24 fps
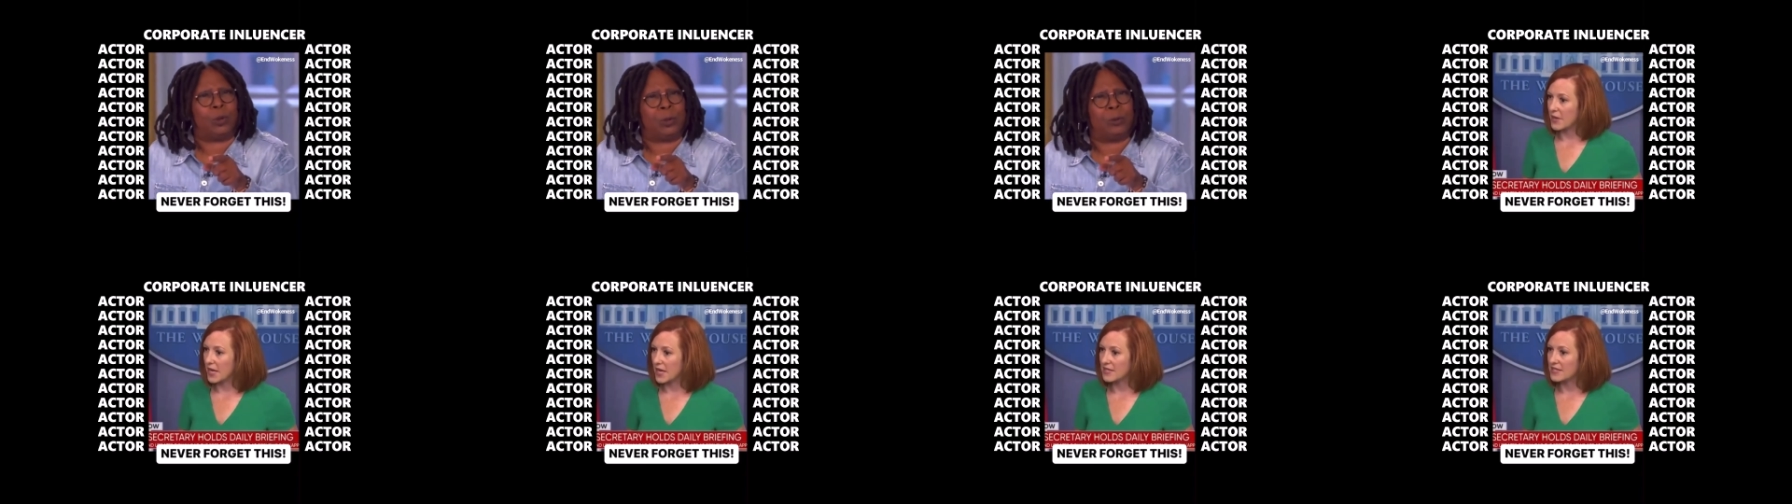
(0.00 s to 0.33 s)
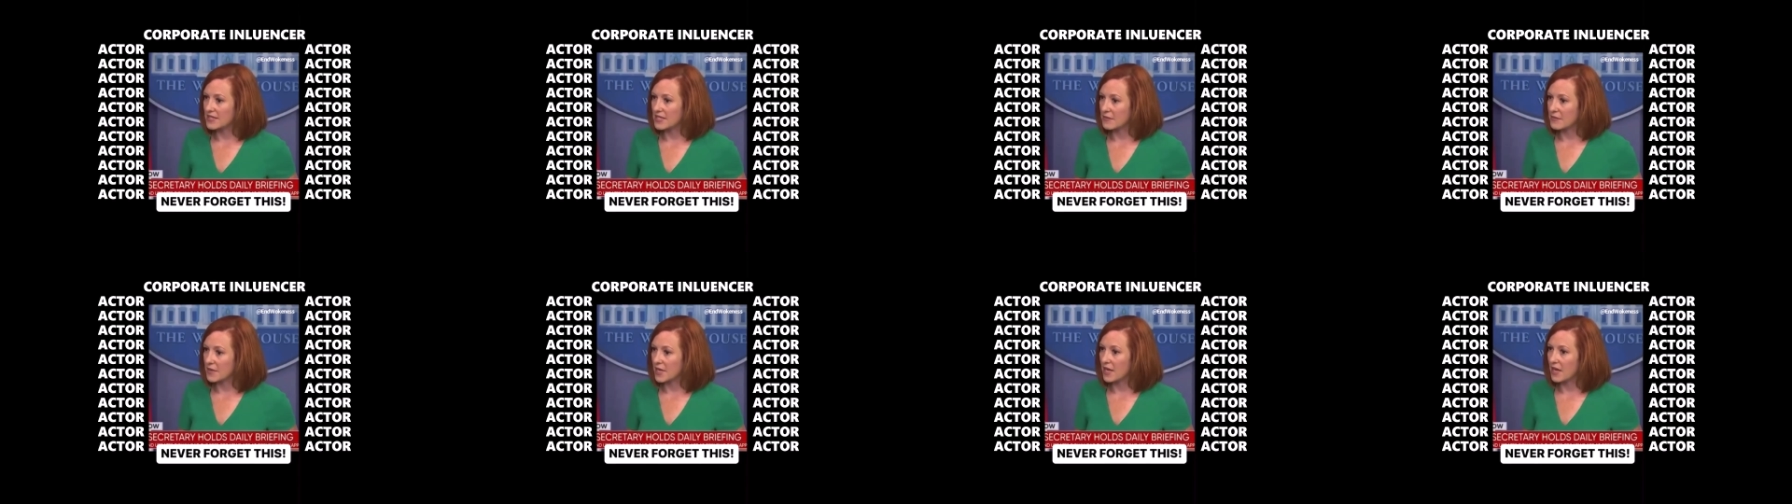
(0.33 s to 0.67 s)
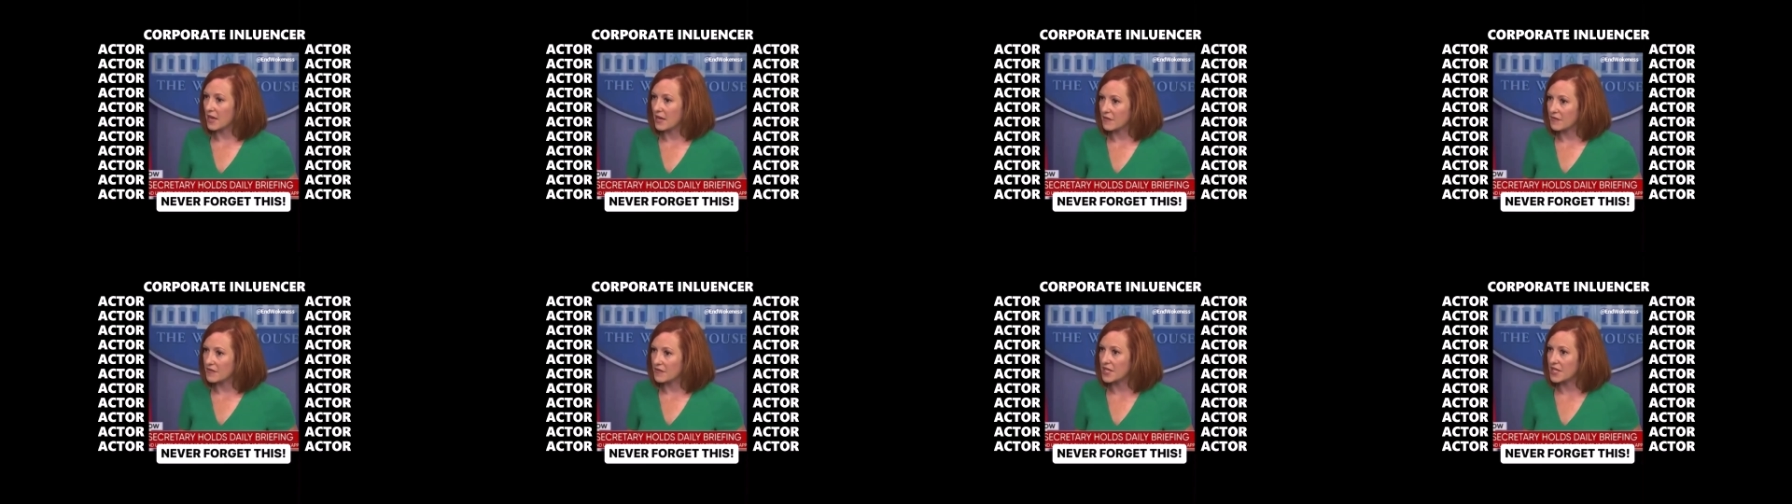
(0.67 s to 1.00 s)
Pandemic
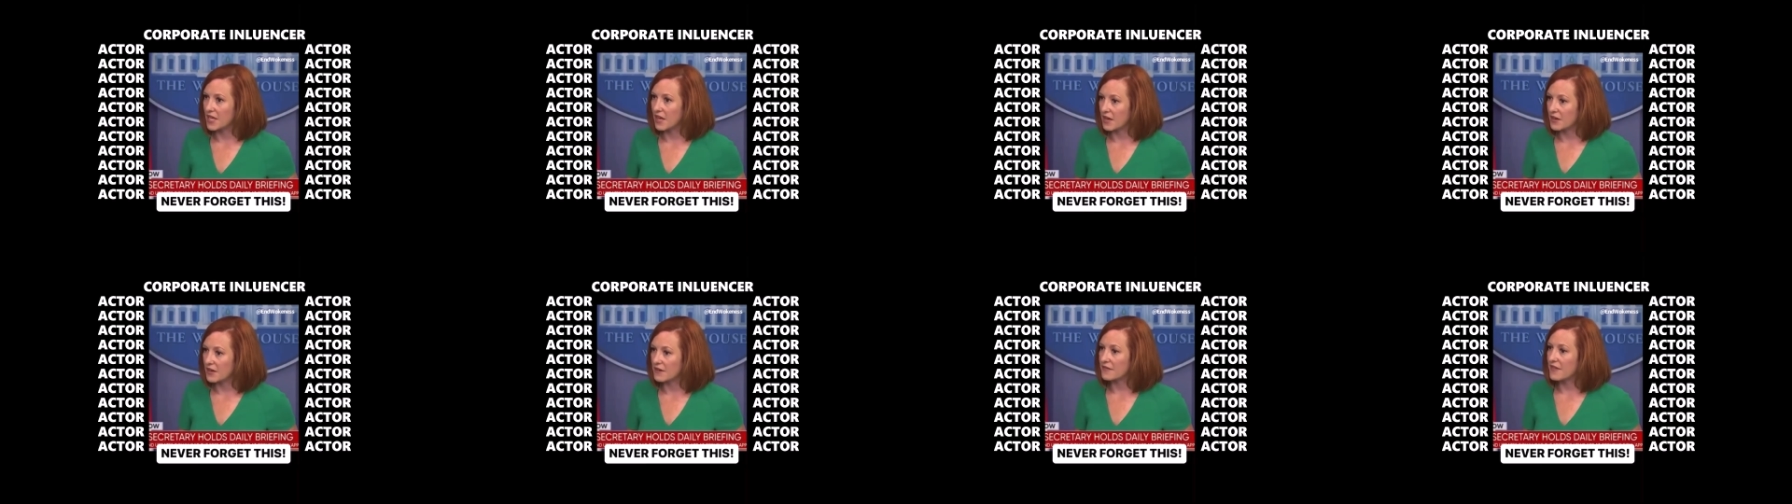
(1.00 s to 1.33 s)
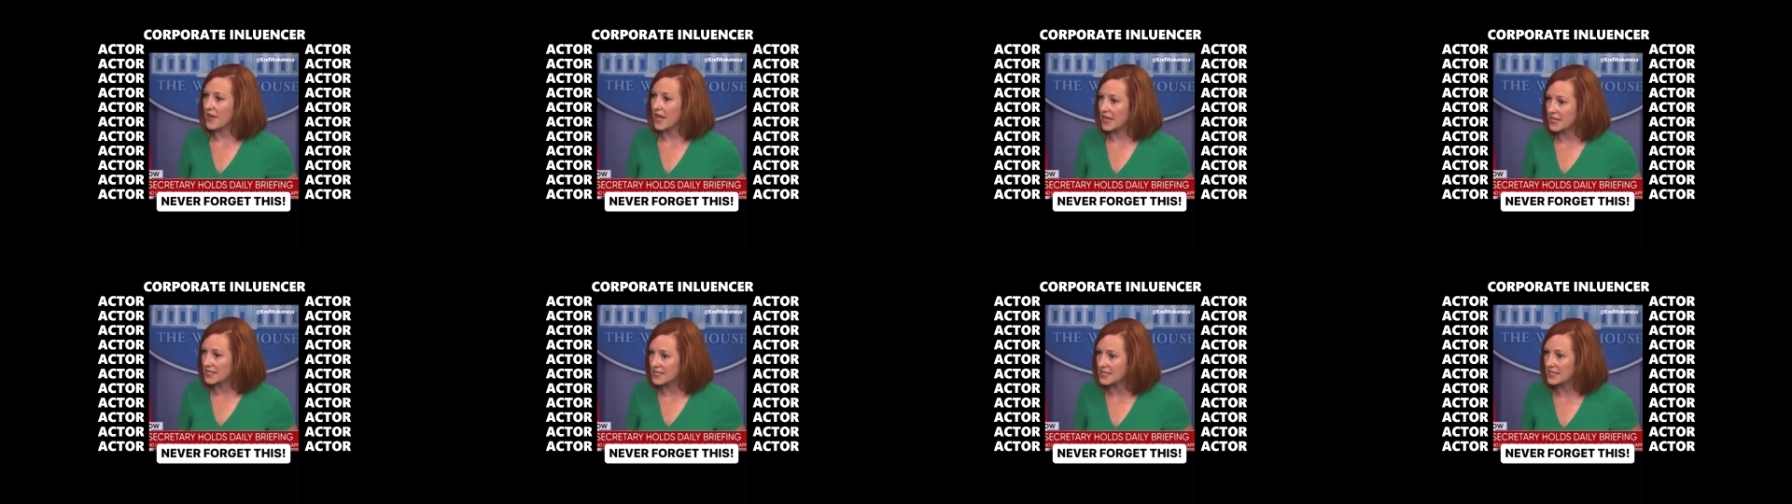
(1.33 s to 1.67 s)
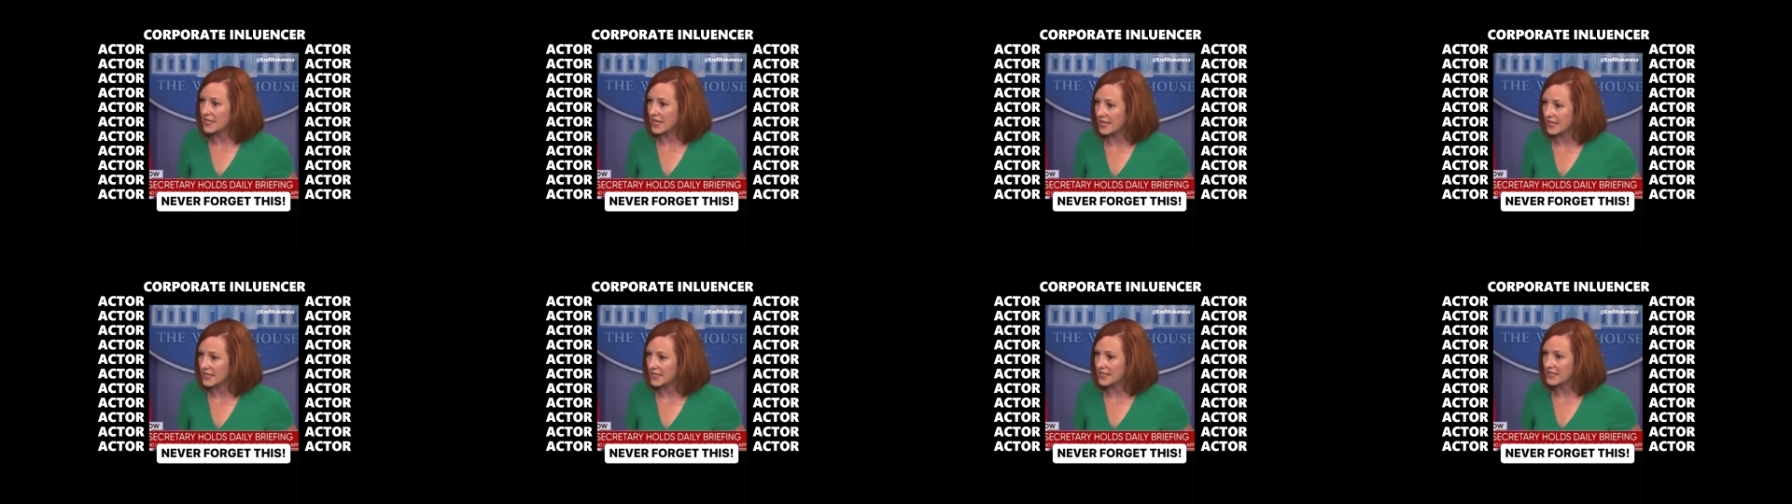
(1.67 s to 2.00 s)
of the
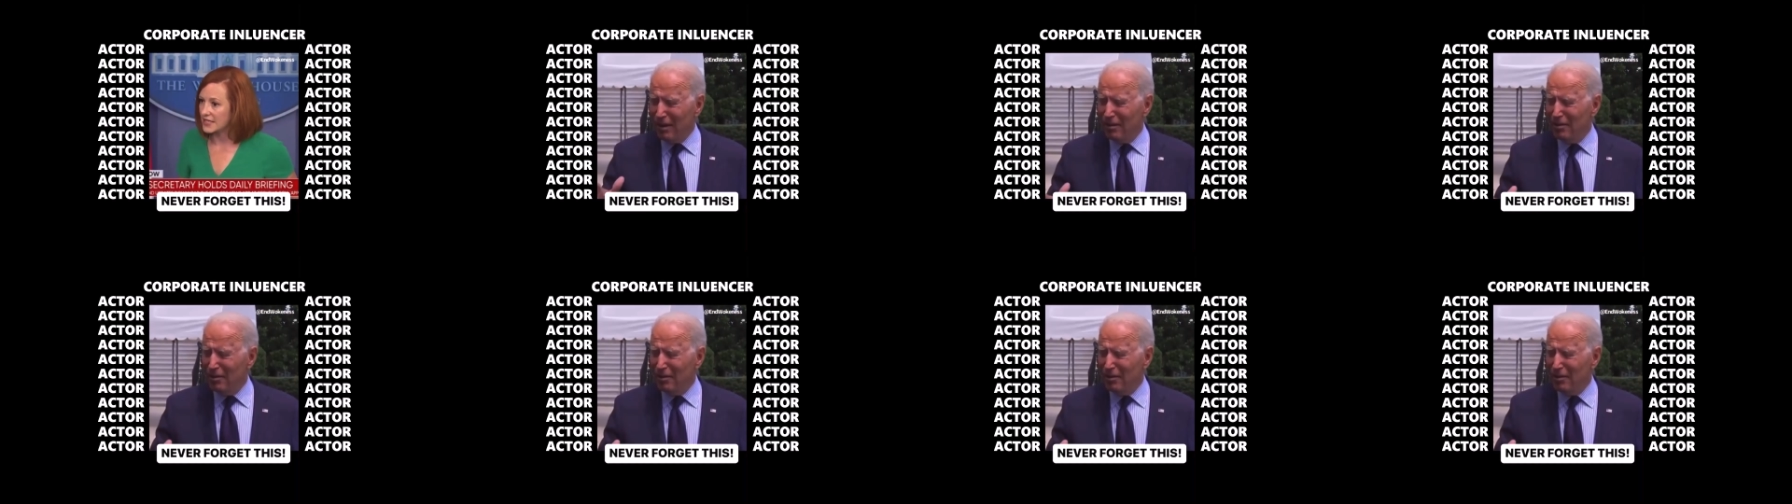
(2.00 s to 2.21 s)
unvaccinated.